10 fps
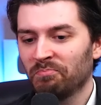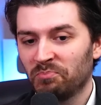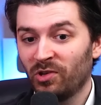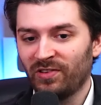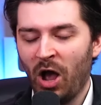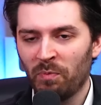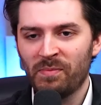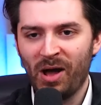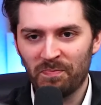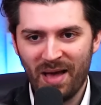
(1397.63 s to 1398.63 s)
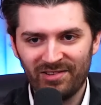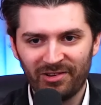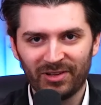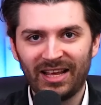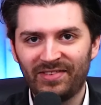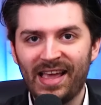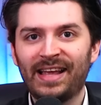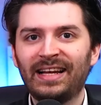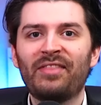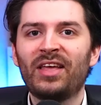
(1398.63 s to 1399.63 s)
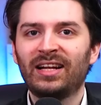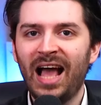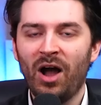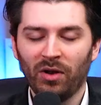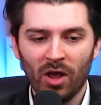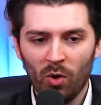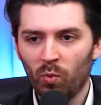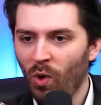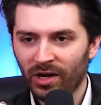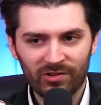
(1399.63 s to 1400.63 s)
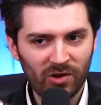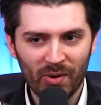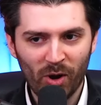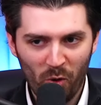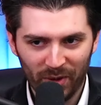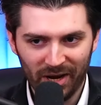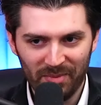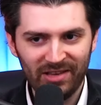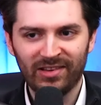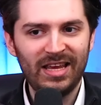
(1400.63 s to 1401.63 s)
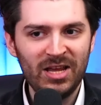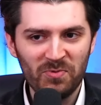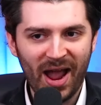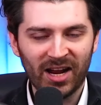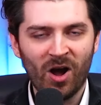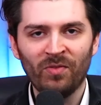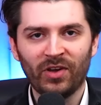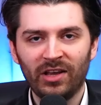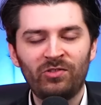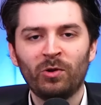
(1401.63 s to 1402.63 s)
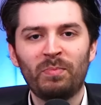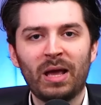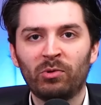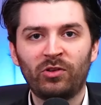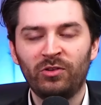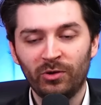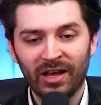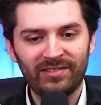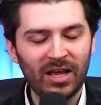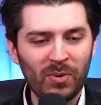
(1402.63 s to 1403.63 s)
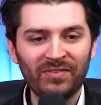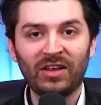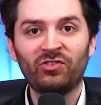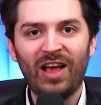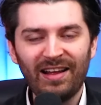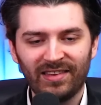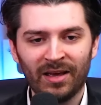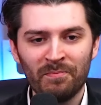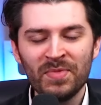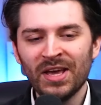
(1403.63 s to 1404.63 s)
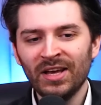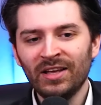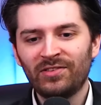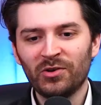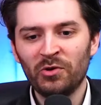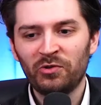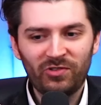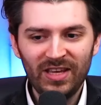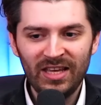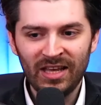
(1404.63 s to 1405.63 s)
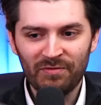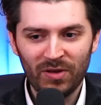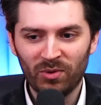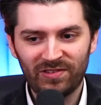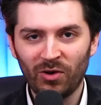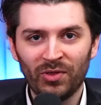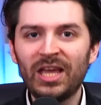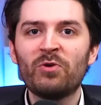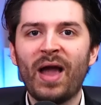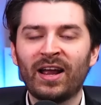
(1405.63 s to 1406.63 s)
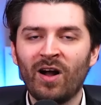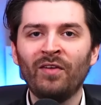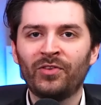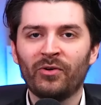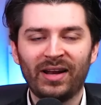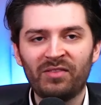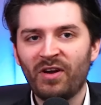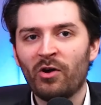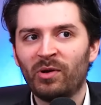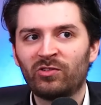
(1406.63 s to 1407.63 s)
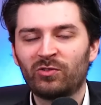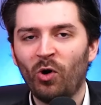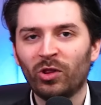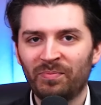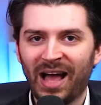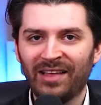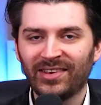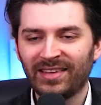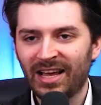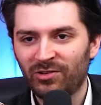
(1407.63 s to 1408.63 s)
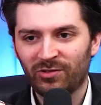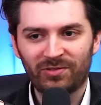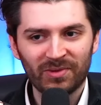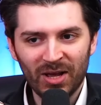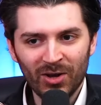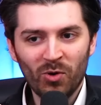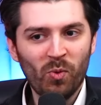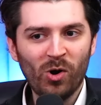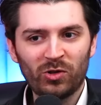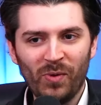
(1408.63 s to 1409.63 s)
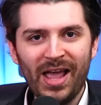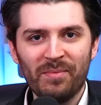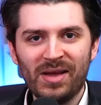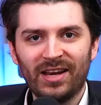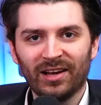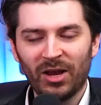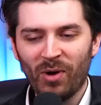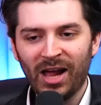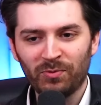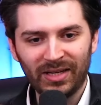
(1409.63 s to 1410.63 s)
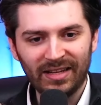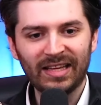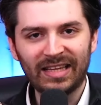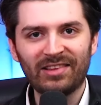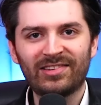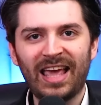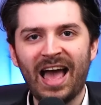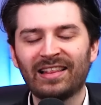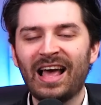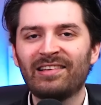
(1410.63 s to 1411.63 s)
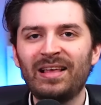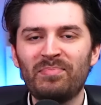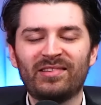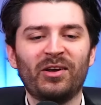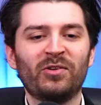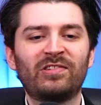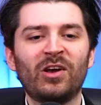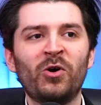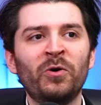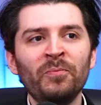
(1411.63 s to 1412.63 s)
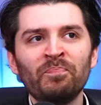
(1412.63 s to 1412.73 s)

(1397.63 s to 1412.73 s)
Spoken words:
just helped them out massively in taking that thing down. What is going on with him? He's an E-rank hunter. He shouldn't be able to do this. They went and checked him to see if he was still an E-rank hunter, and it very much told them that, and they just walked away immediately, right, when they did that scan last episode. So